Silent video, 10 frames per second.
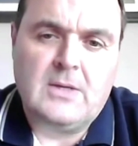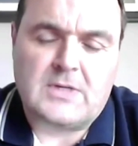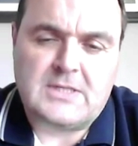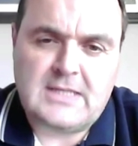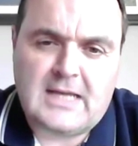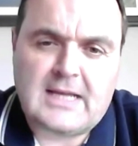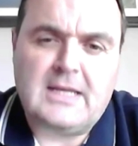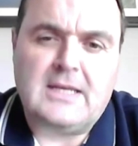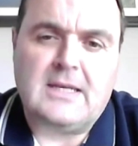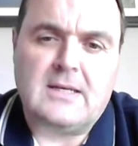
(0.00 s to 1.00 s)
What's
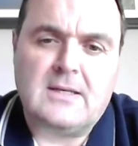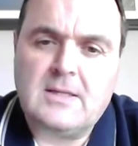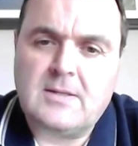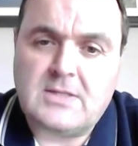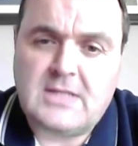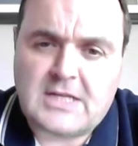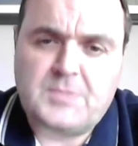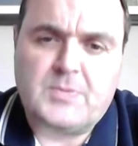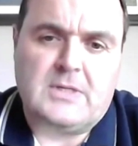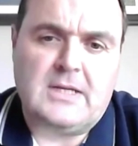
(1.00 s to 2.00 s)
lacking
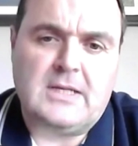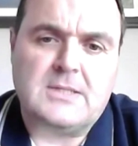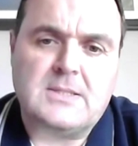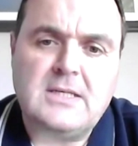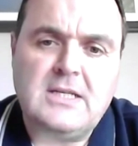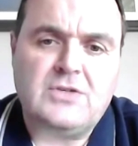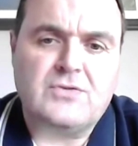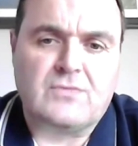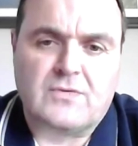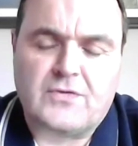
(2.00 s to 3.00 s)
desperately is the need
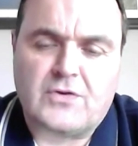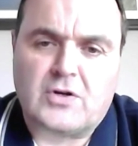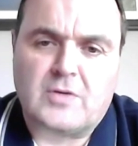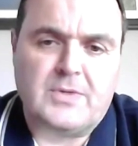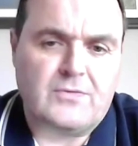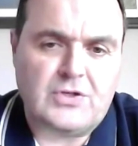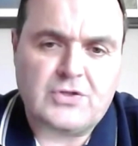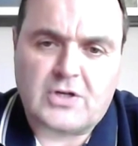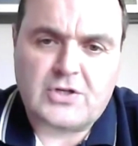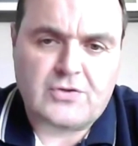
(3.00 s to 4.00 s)
to reform and
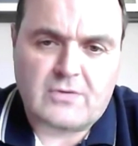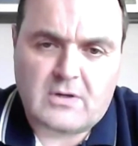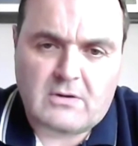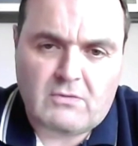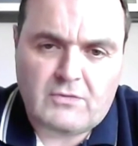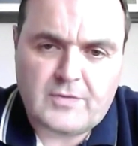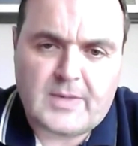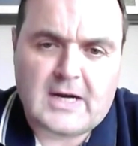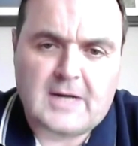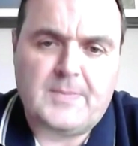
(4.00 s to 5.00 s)
restructure our own
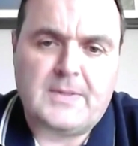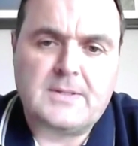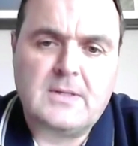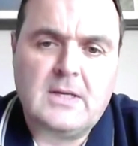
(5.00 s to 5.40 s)
department.